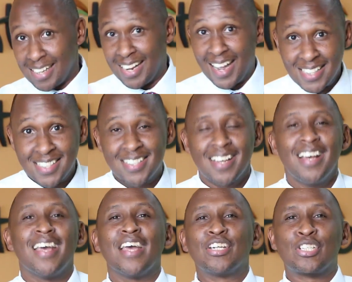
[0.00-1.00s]
Yes.
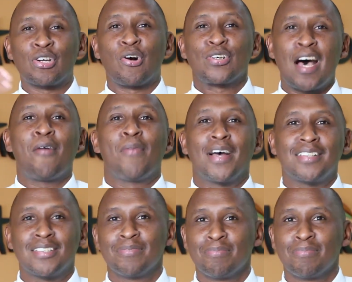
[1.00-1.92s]
It shows how much